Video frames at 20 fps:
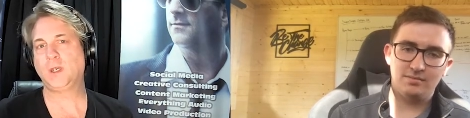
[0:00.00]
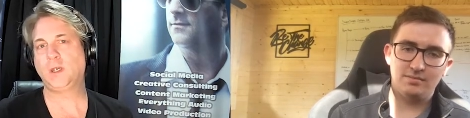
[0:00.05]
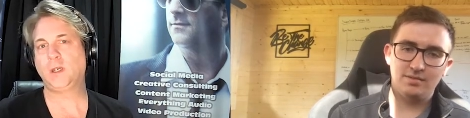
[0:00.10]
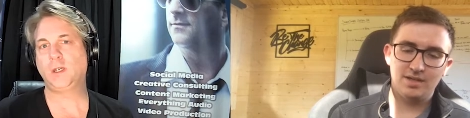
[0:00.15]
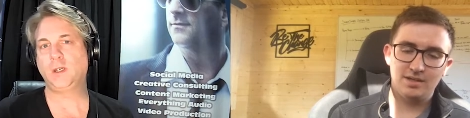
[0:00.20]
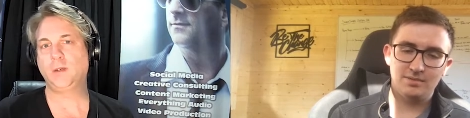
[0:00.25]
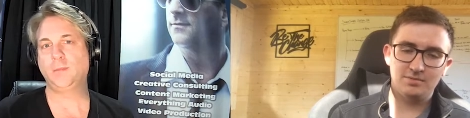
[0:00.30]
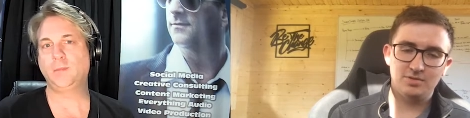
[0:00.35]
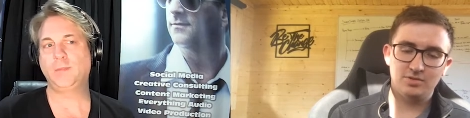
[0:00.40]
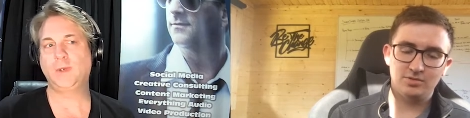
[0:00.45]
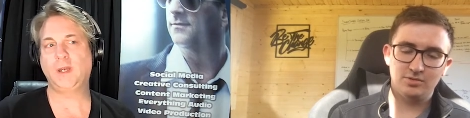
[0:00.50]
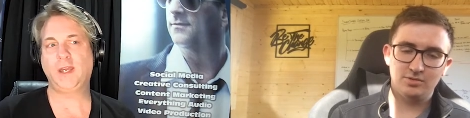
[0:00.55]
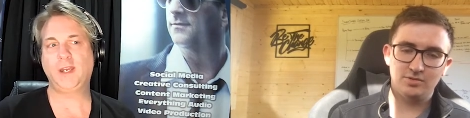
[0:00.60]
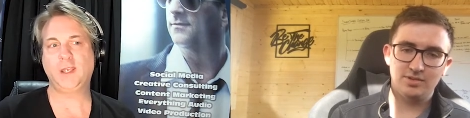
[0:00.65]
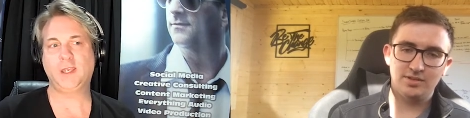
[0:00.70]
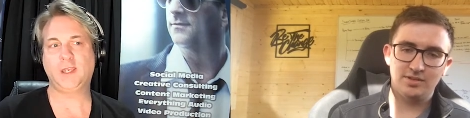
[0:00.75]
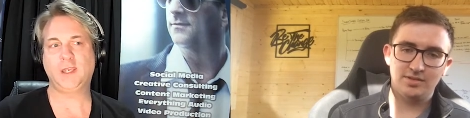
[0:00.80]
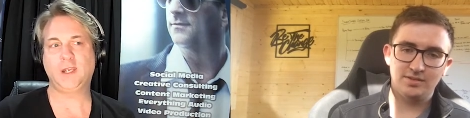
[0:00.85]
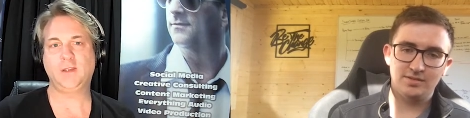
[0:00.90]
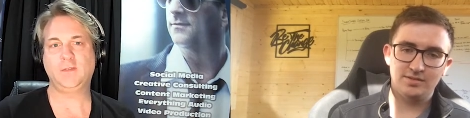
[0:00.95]
Speaker 1: Um,
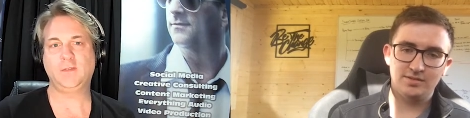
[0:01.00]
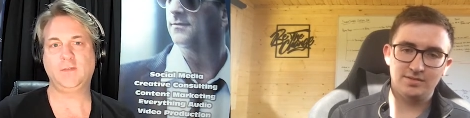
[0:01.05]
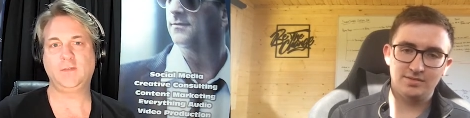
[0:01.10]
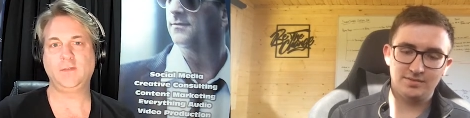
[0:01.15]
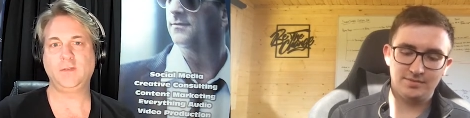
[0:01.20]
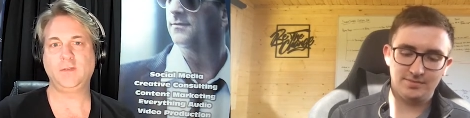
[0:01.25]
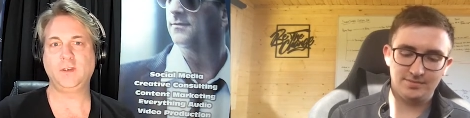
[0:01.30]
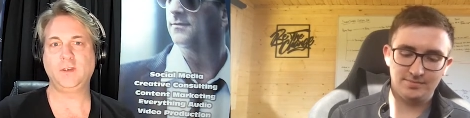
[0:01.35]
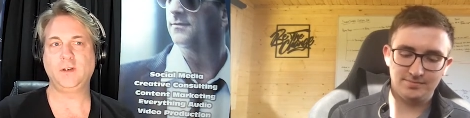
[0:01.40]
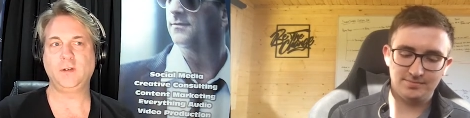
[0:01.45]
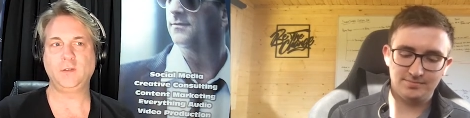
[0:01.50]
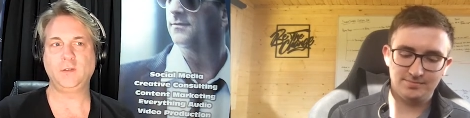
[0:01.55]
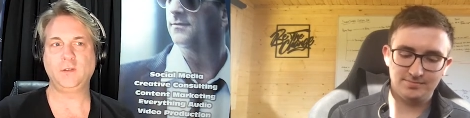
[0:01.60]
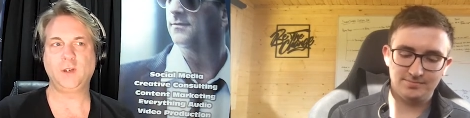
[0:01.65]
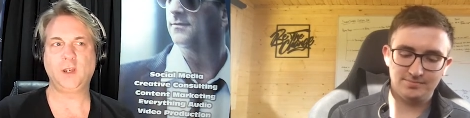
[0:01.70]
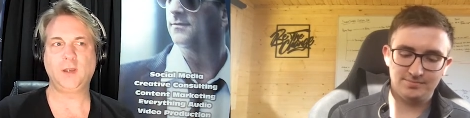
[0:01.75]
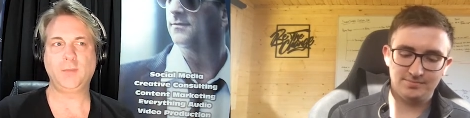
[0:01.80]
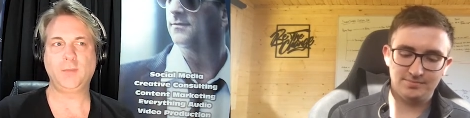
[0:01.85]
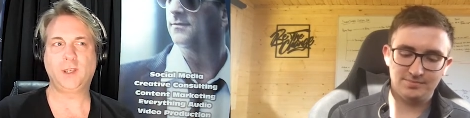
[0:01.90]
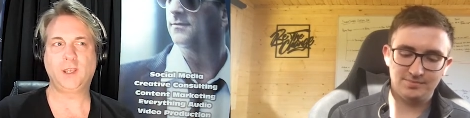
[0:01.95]
and it kind of you know
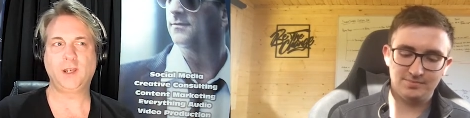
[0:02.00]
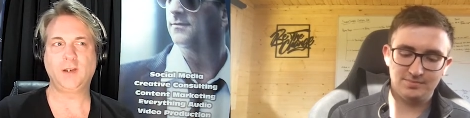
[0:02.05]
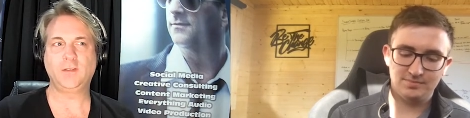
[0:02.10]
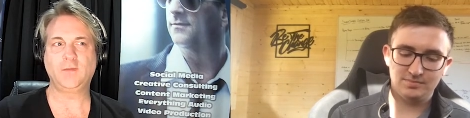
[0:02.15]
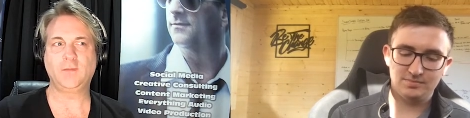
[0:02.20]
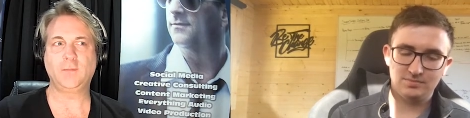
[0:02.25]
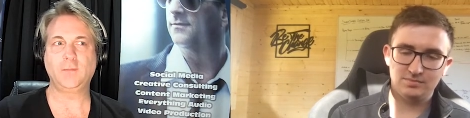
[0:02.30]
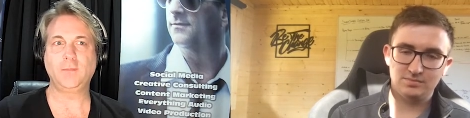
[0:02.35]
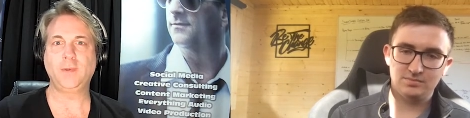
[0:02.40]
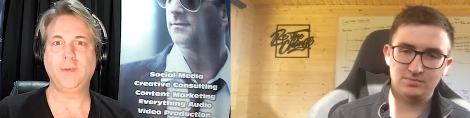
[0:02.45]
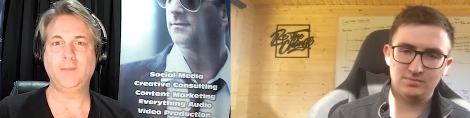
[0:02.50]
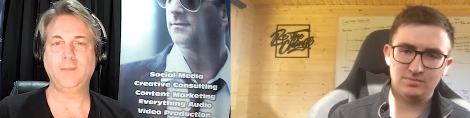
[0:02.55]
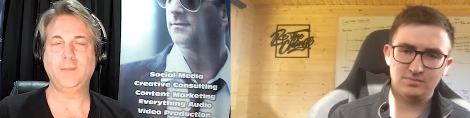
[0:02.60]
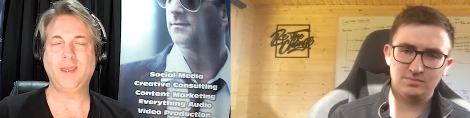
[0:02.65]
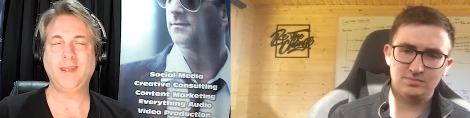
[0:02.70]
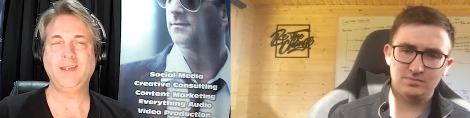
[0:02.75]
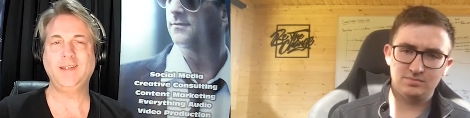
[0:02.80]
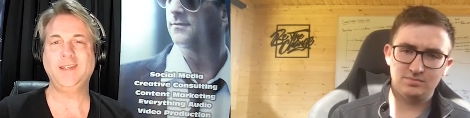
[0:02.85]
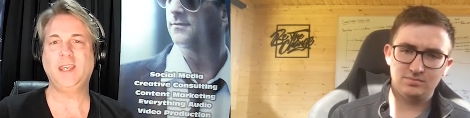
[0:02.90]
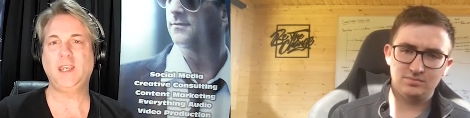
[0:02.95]
you're able to kind of
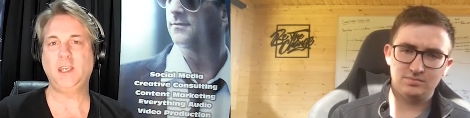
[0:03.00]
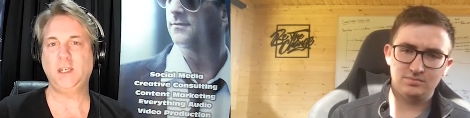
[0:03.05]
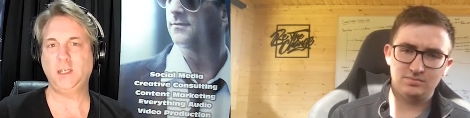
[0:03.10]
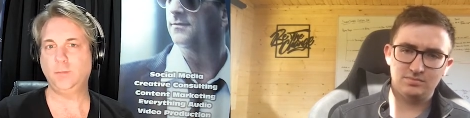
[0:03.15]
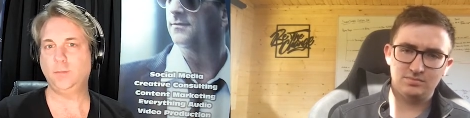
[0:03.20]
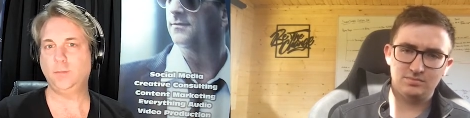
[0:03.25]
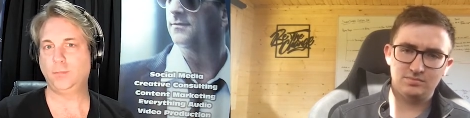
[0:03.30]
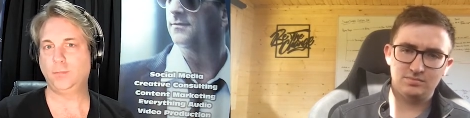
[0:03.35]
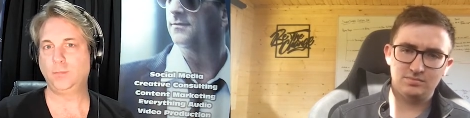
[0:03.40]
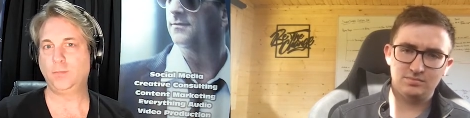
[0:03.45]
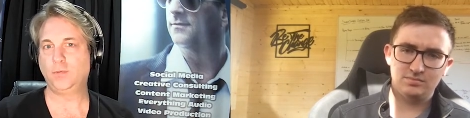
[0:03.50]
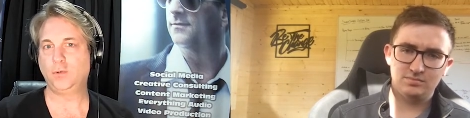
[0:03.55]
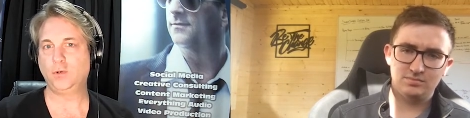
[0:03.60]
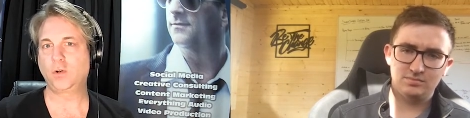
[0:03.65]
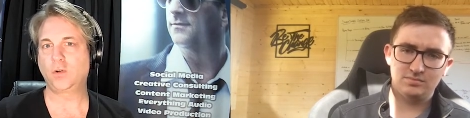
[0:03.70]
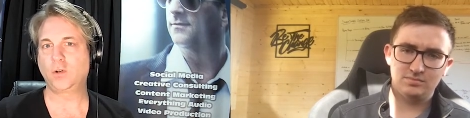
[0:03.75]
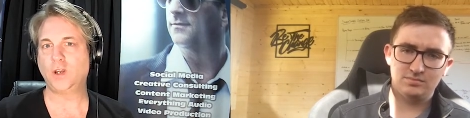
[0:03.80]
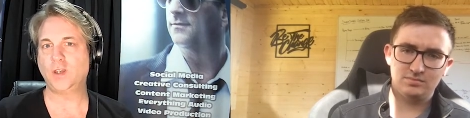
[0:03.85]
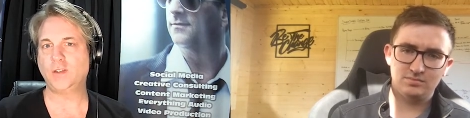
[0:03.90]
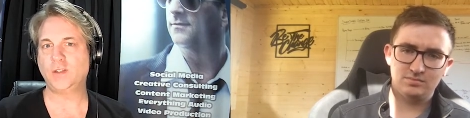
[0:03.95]
maintain
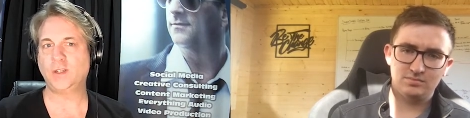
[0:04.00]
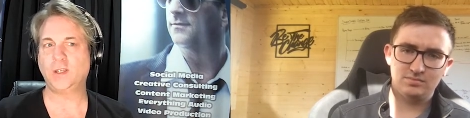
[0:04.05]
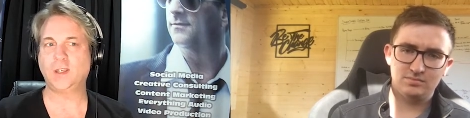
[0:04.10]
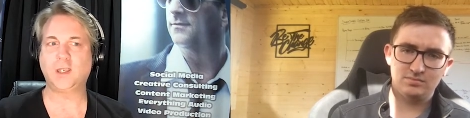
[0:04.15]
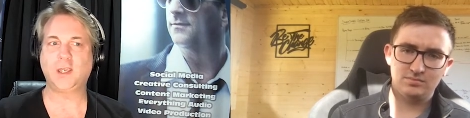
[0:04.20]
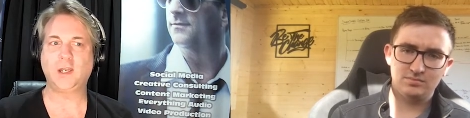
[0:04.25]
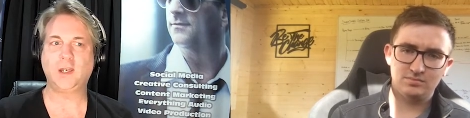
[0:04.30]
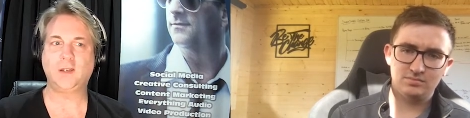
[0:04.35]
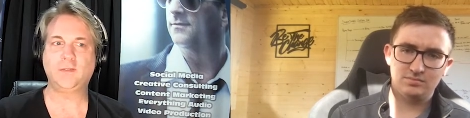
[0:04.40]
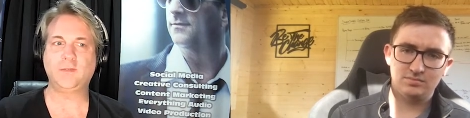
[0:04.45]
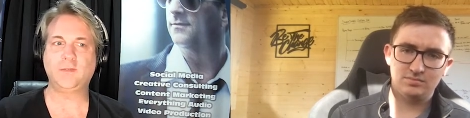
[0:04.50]
progress, and it kind of